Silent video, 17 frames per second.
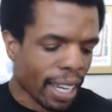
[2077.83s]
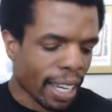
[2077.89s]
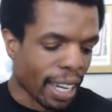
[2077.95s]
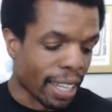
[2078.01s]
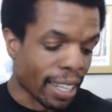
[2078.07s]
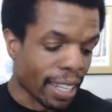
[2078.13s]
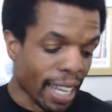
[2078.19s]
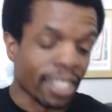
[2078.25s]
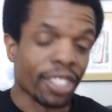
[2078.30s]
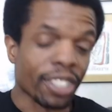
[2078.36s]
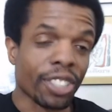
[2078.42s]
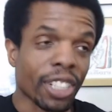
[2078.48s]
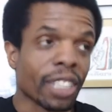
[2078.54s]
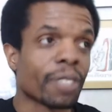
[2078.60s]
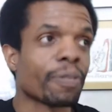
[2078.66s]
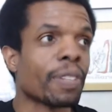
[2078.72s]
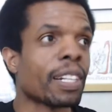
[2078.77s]
and that
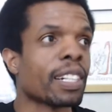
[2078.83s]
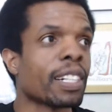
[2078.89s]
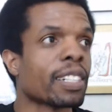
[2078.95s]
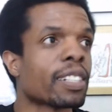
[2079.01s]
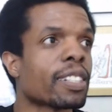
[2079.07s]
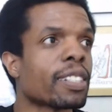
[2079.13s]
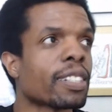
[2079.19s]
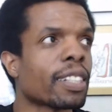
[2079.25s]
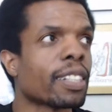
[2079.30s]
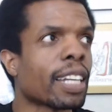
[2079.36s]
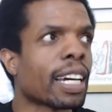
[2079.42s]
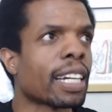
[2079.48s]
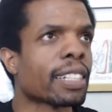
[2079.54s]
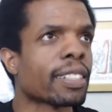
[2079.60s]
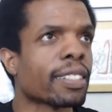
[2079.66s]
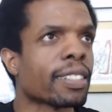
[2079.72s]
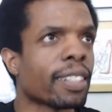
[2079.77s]
just finished
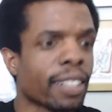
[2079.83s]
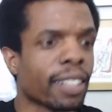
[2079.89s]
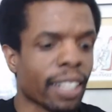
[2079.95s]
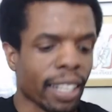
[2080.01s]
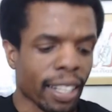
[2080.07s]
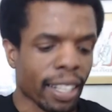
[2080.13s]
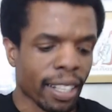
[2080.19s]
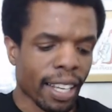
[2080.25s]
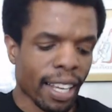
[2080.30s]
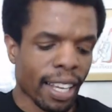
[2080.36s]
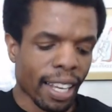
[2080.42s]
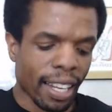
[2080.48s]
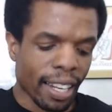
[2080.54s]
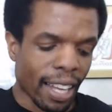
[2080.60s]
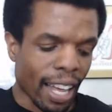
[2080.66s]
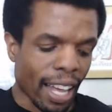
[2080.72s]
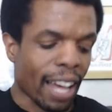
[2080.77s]
last Sunday,
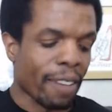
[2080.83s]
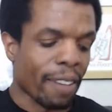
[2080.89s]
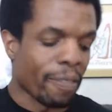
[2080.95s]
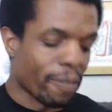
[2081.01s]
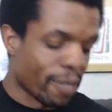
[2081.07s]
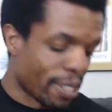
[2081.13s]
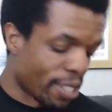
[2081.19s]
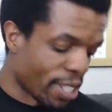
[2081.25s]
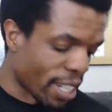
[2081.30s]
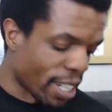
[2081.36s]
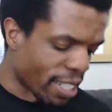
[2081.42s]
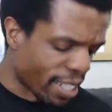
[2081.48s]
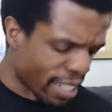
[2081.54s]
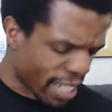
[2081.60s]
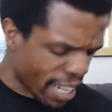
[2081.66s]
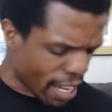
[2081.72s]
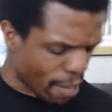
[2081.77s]
I've
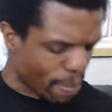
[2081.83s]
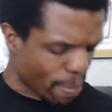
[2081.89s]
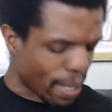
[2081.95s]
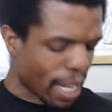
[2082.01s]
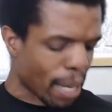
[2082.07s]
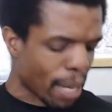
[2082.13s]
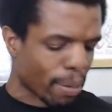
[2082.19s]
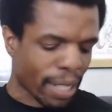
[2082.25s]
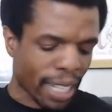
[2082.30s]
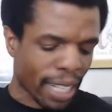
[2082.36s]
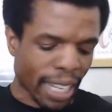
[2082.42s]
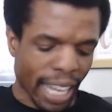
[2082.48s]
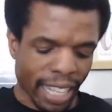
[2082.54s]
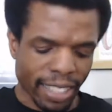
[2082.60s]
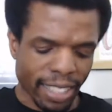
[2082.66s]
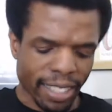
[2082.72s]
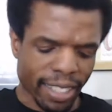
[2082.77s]
just now been able to like
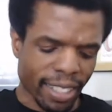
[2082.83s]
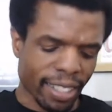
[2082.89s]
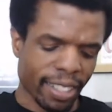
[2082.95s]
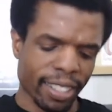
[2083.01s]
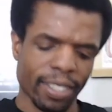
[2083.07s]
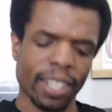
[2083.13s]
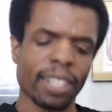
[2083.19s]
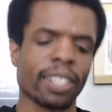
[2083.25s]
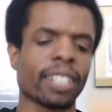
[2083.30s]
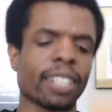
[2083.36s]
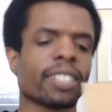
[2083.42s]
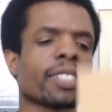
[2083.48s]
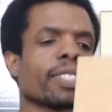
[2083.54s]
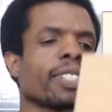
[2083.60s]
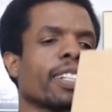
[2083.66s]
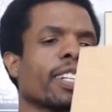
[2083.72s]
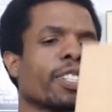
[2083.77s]
actually. Oh,
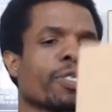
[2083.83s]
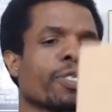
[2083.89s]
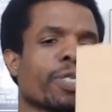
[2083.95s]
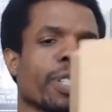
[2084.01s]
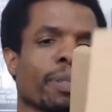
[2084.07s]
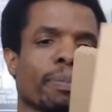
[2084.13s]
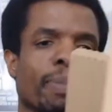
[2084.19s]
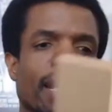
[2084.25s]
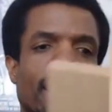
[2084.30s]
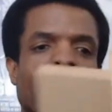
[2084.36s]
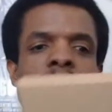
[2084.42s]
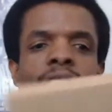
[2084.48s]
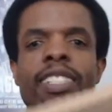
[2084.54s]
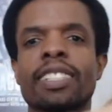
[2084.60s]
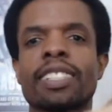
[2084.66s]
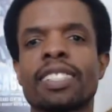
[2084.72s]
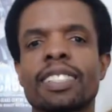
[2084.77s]
that's an interesting
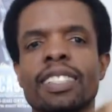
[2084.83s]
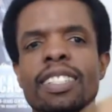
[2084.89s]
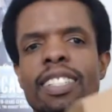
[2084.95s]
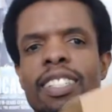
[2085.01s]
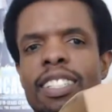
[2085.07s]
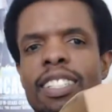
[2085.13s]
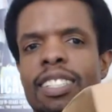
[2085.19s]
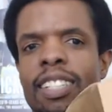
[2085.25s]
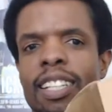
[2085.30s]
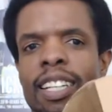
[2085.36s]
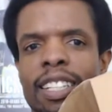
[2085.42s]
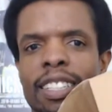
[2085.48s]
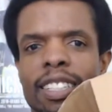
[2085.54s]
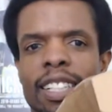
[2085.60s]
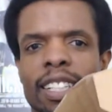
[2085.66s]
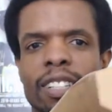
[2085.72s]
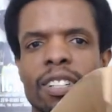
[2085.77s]
packaging. Look at this thing.
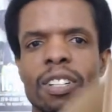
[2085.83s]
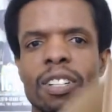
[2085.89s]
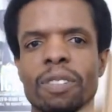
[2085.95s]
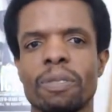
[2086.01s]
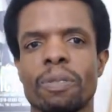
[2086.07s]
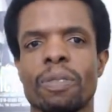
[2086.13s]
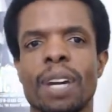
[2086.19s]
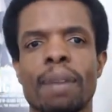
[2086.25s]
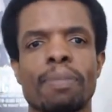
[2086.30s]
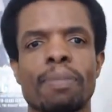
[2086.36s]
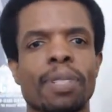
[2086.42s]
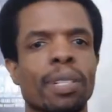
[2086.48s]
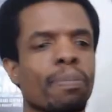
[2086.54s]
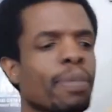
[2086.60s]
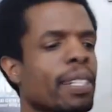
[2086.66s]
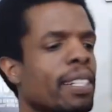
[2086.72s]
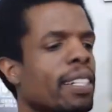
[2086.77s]
It's like all wrapped
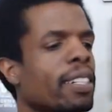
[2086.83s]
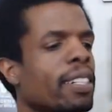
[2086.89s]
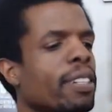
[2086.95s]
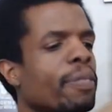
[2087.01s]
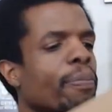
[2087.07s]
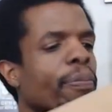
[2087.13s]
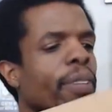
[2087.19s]
up in here.